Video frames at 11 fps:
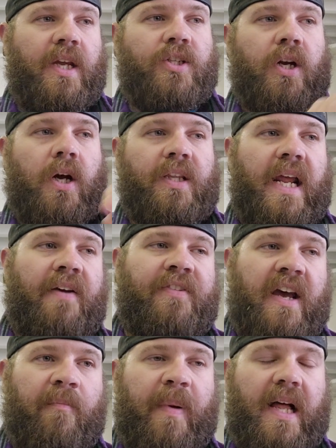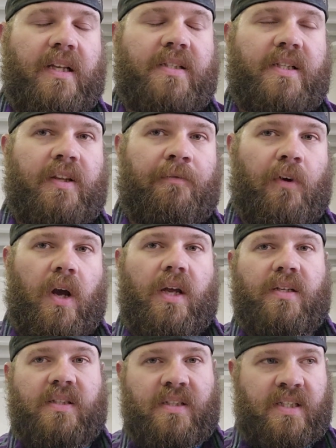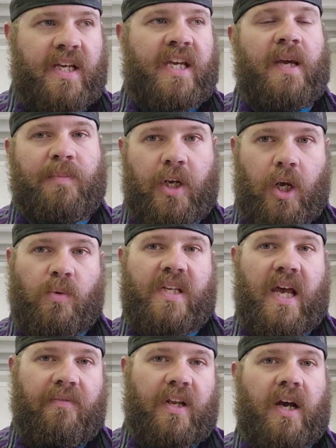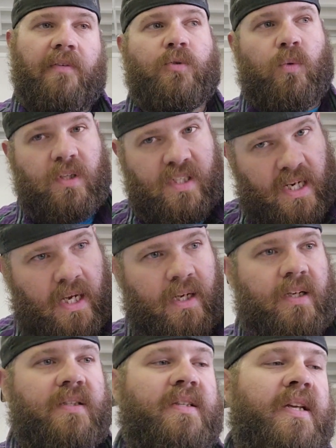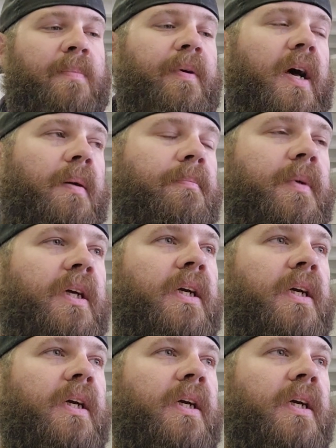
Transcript: engine on, then I have to have ballast in the front to keep the nose heavy enough to where it's not going to tip up.